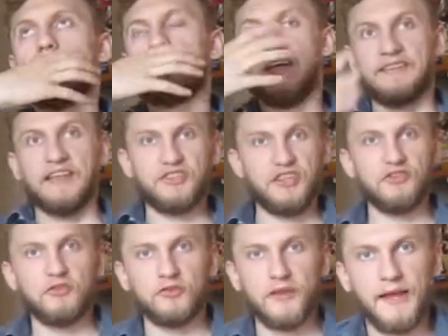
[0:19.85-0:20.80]
that's actually
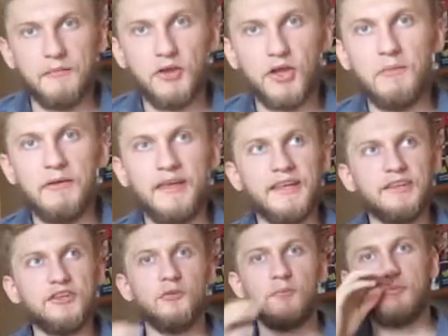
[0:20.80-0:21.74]
his real name.
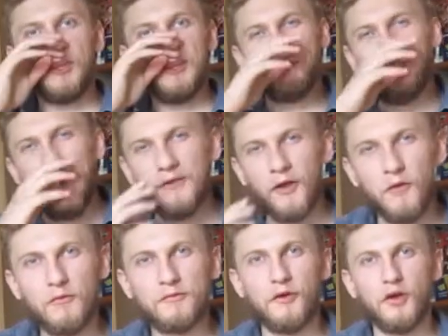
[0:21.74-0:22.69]
He's better
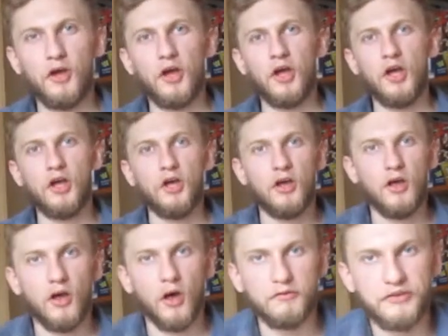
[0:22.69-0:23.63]
known for
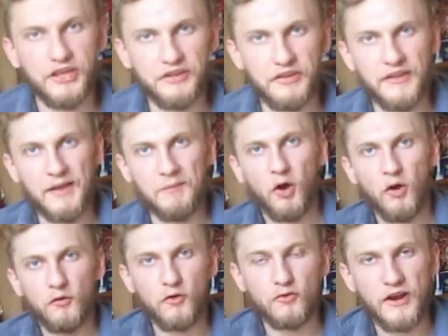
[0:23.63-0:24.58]
obviously the name
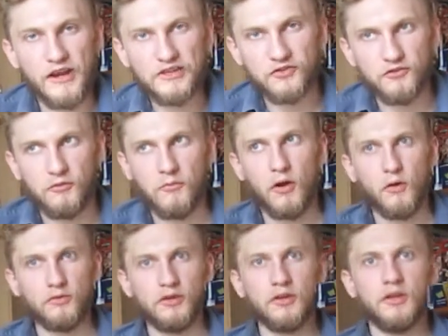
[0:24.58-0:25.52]
of Razor
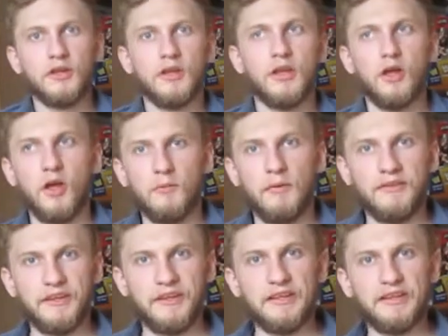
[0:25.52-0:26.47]
Ramon in
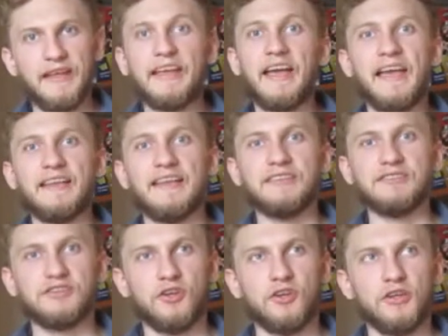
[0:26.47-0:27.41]
the late
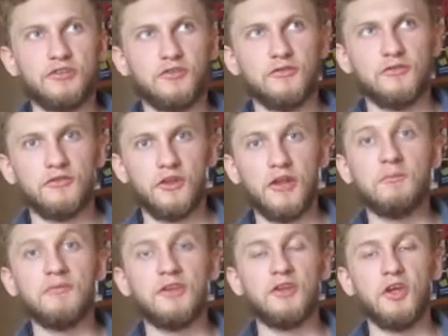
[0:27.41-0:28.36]
80s,
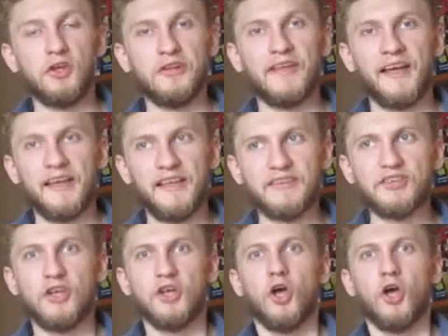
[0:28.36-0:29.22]
early 90s.